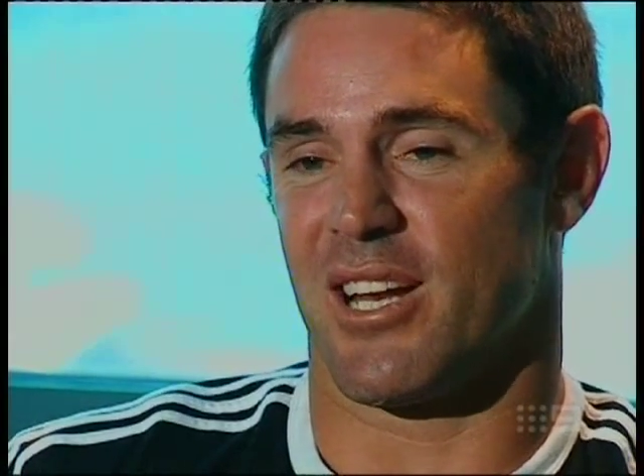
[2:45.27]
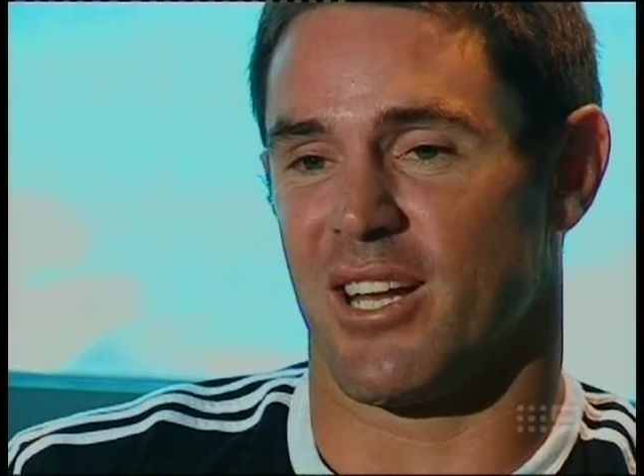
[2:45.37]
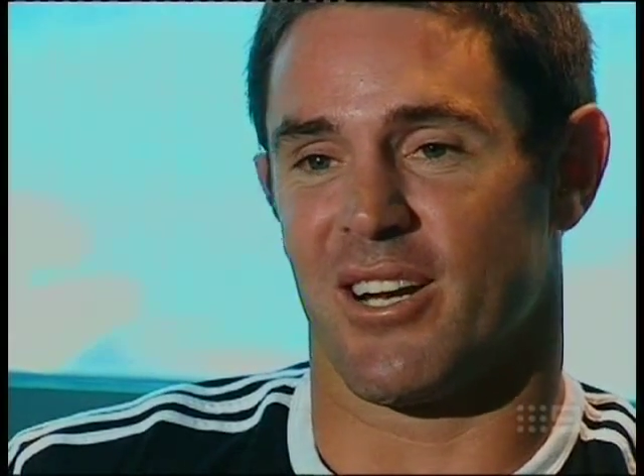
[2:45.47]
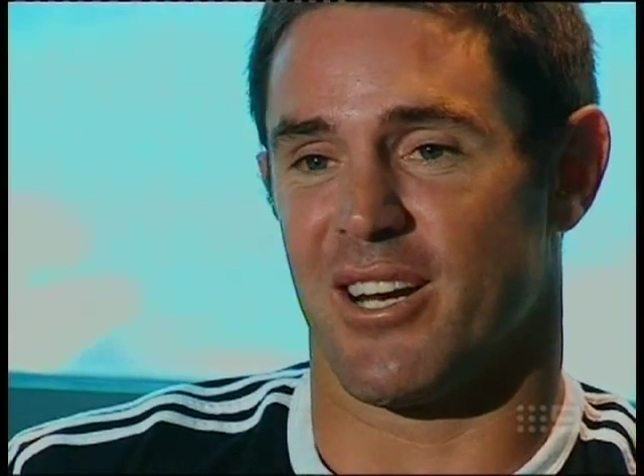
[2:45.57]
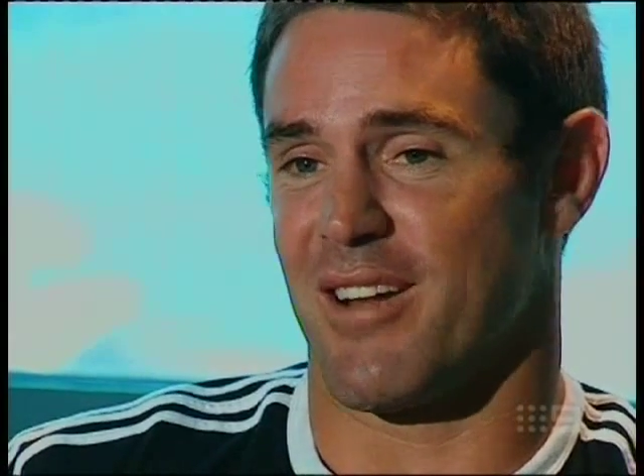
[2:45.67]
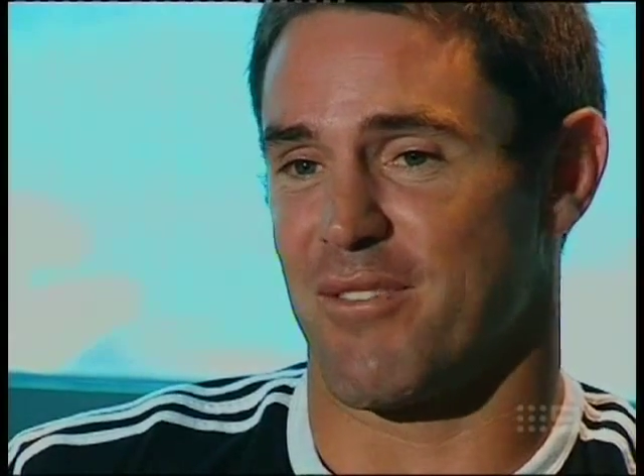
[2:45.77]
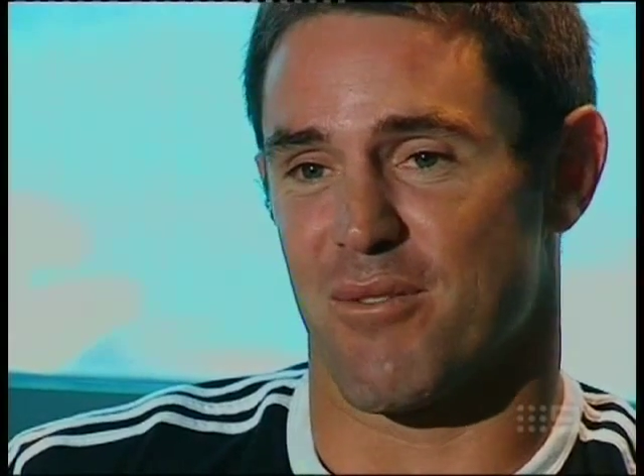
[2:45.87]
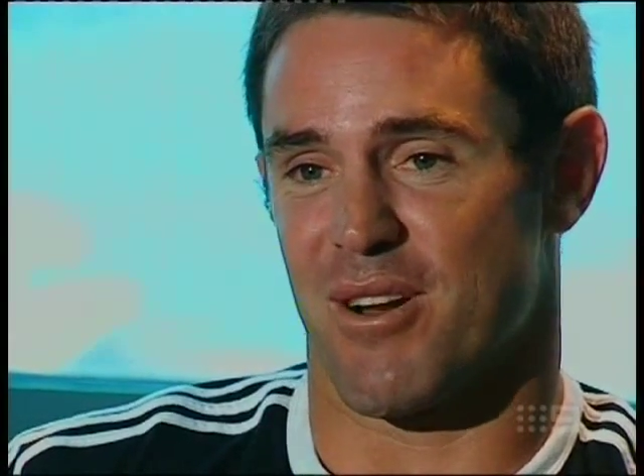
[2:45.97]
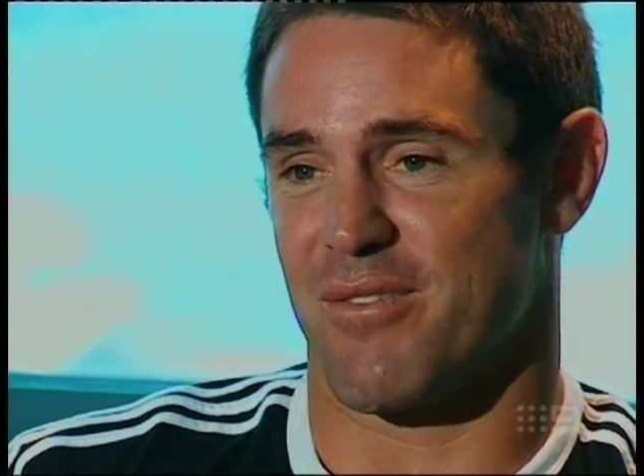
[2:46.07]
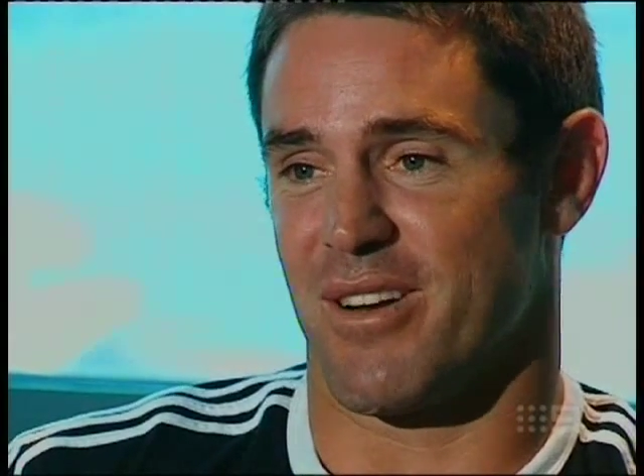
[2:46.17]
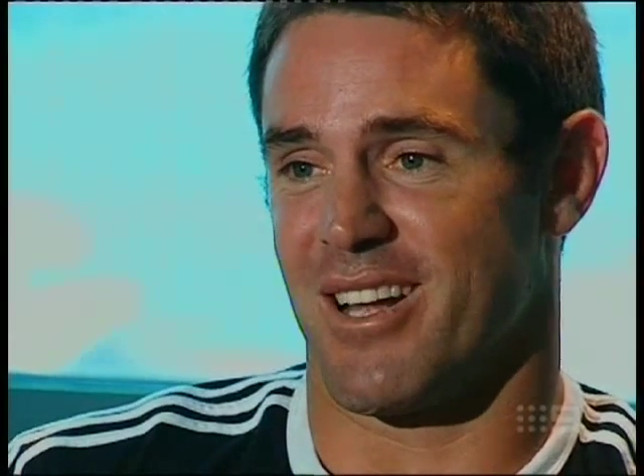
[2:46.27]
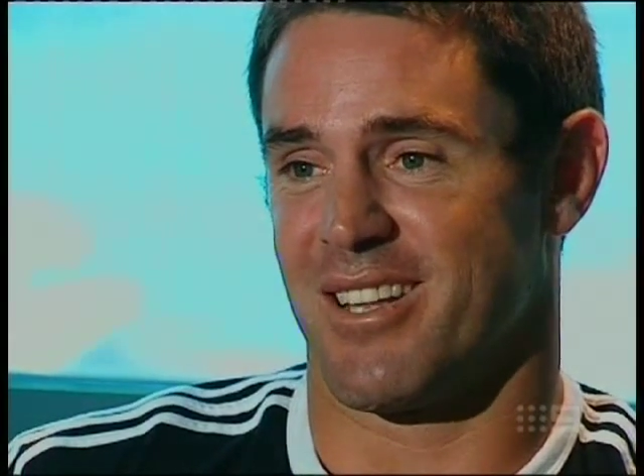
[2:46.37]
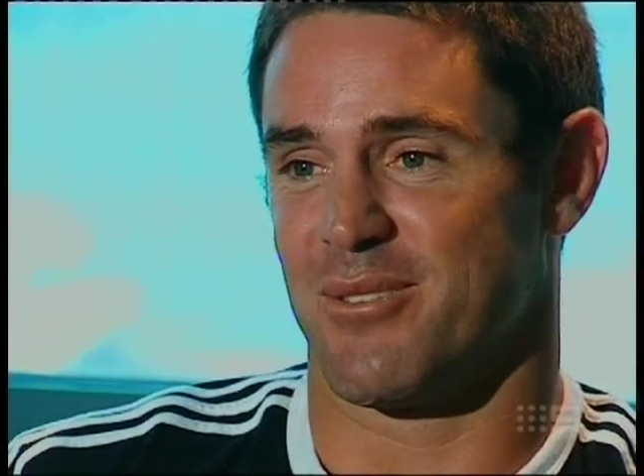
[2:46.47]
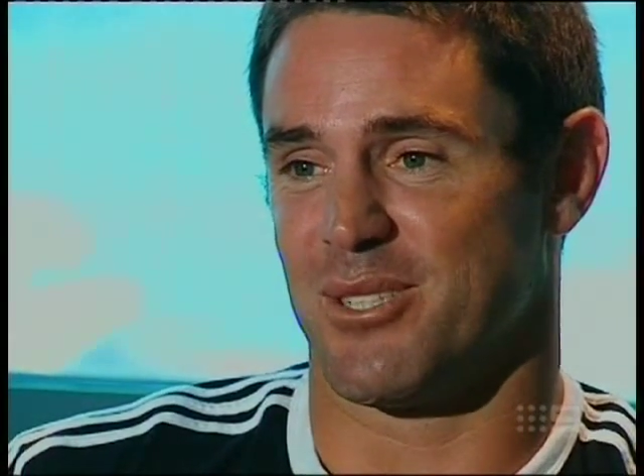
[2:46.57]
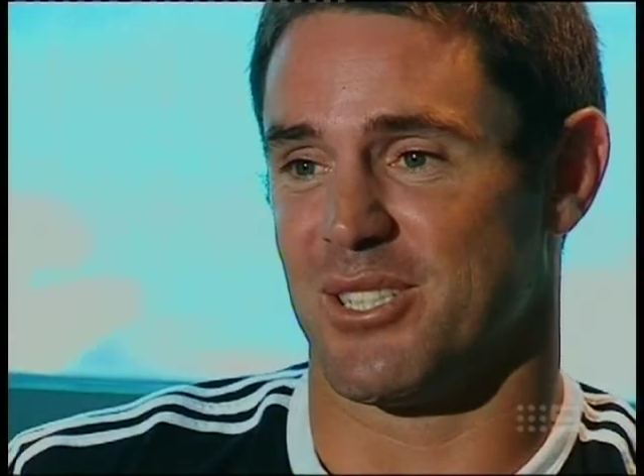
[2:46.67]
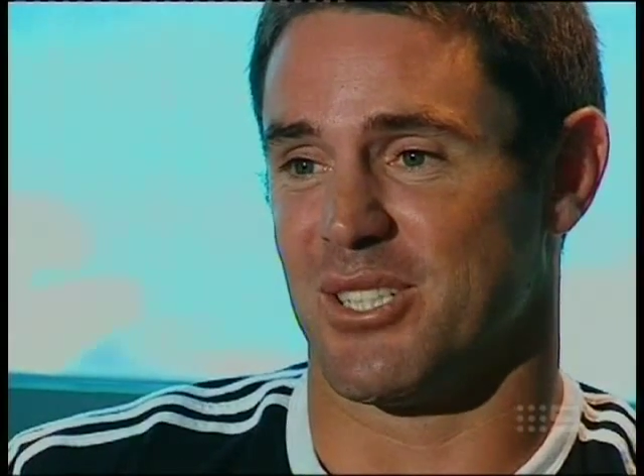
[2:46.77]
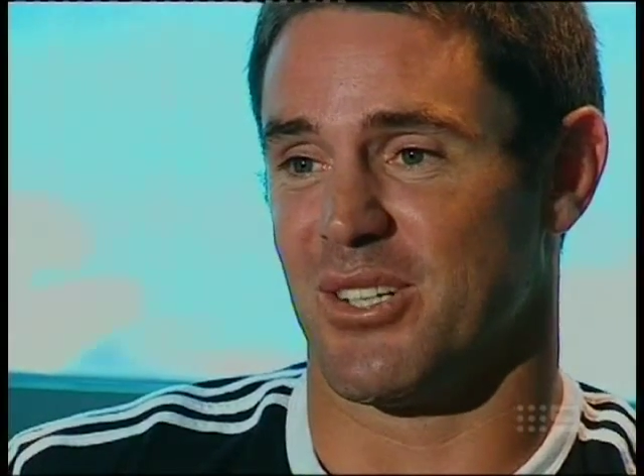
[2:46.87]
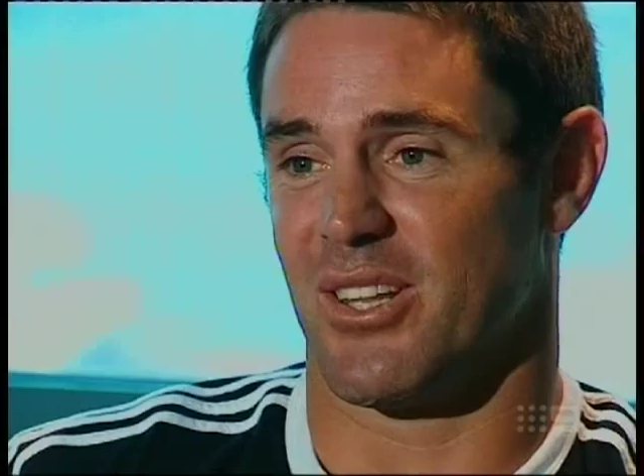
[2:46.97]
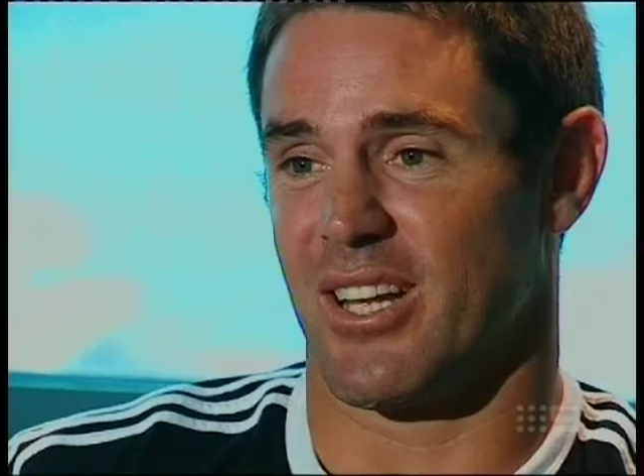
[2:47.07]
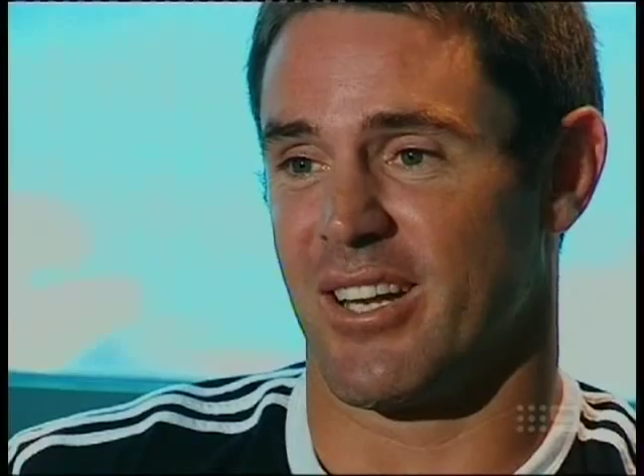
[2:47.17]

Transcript: only, I didn't have to run far, which is a